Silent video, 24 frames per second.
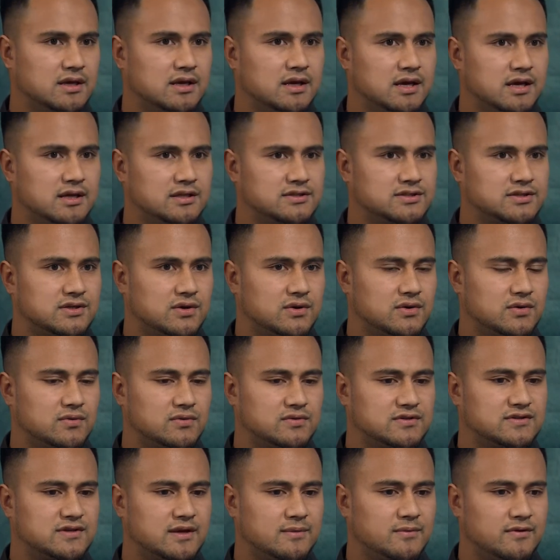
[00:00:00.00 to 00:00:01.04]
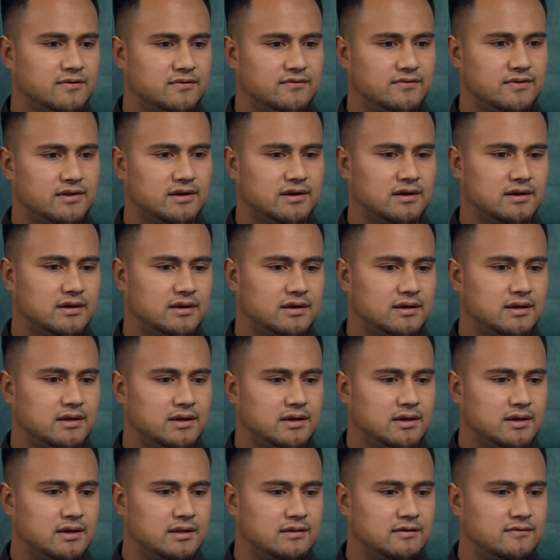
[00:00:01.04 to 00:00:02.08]
And so some of
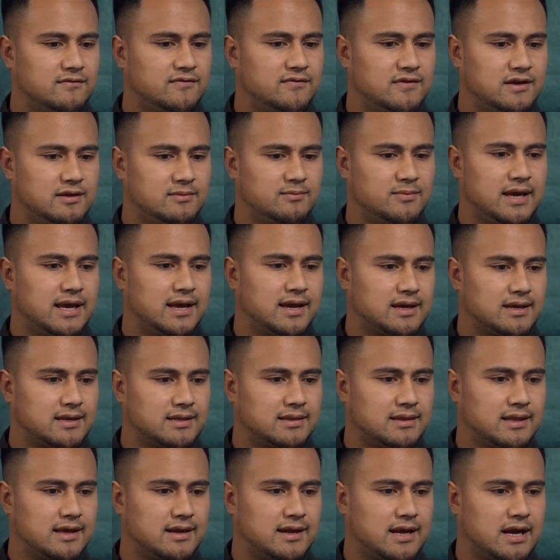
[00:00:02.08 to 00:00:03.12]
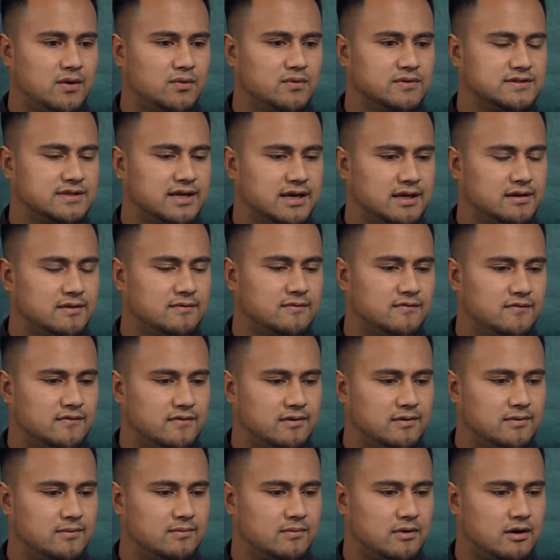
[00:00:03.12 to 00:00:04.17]
the feedback that I was getting
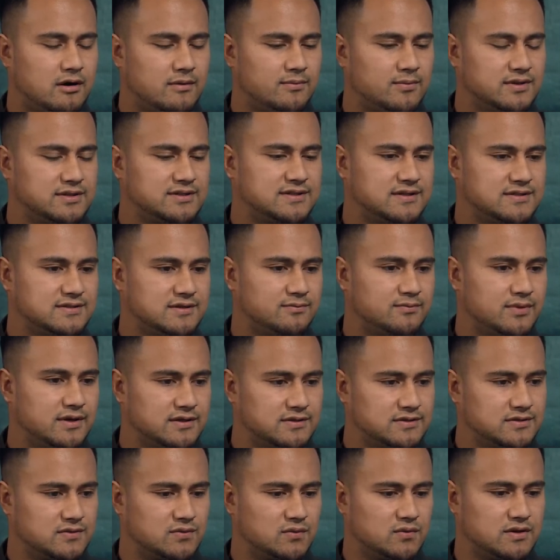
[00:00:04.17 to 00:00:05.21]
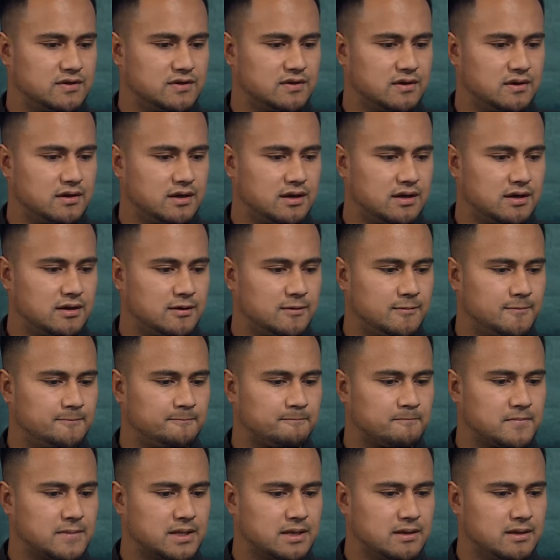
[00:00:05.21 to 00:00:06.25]
from our participants were
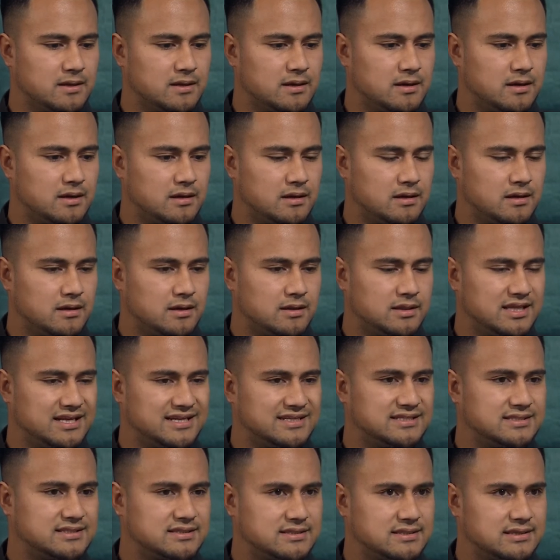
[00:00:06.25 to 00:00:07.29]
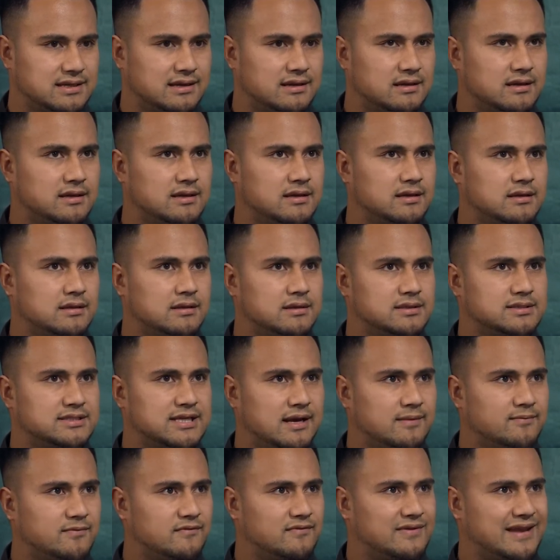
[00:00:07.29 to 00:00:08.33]
this
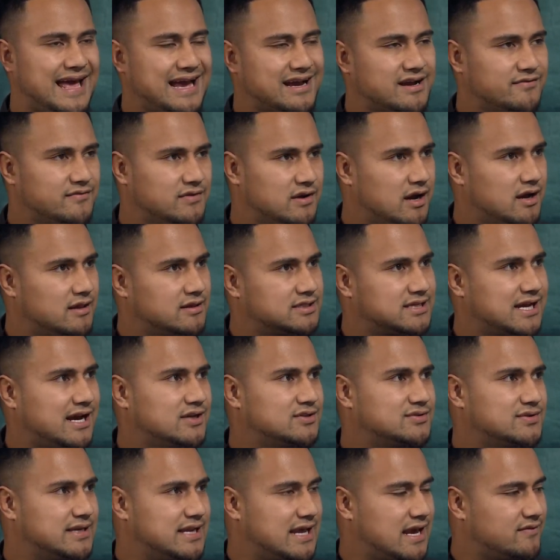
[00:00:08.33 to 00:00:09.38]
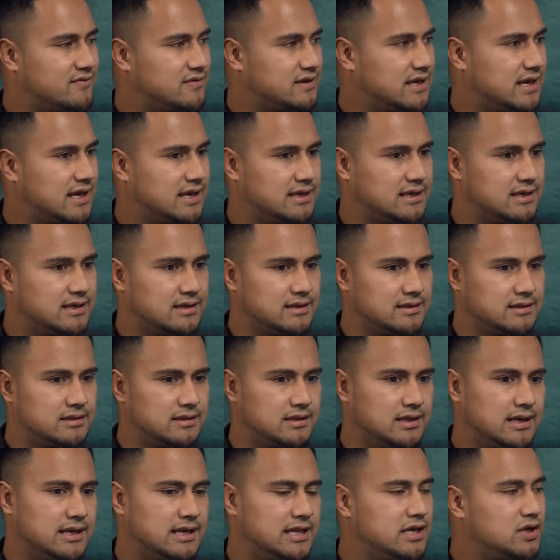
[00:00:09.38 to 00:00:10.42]
type of lack of knowledge how to navigate
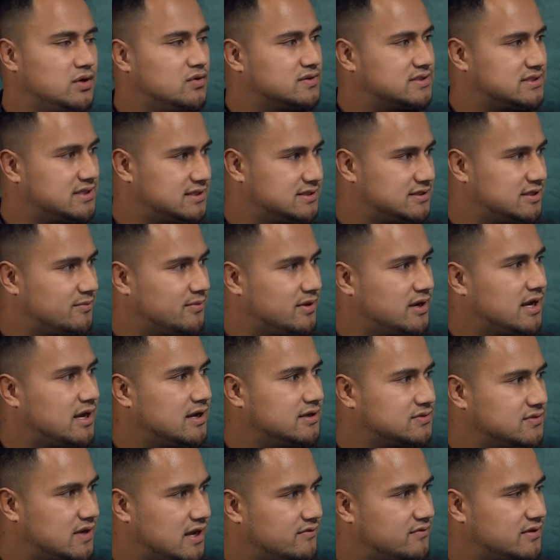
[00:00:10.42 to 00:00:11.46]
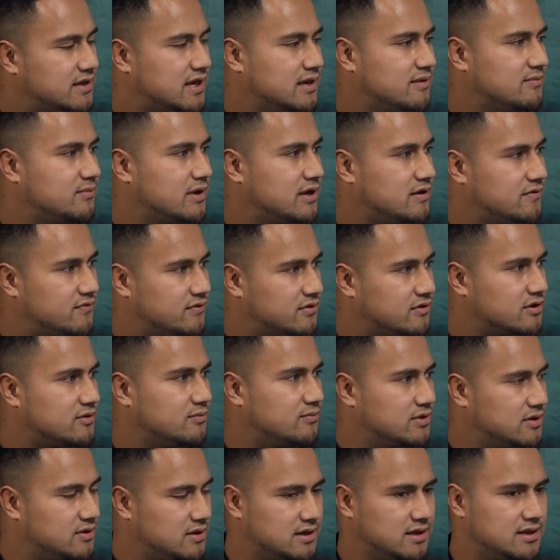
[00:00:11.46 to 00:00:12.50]
the legal system and how to advocate better for the
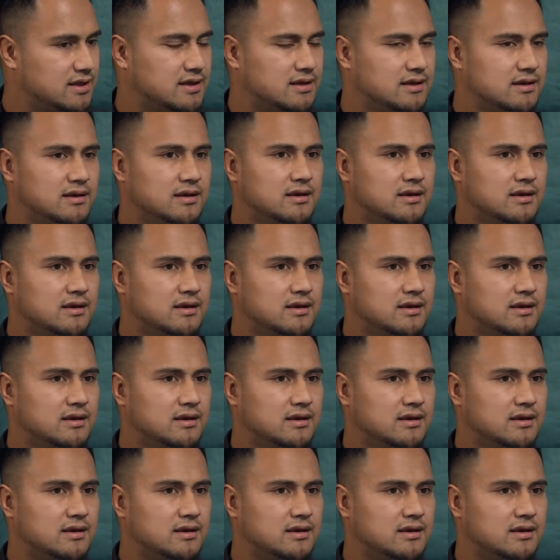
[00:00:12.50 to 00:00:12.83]
community.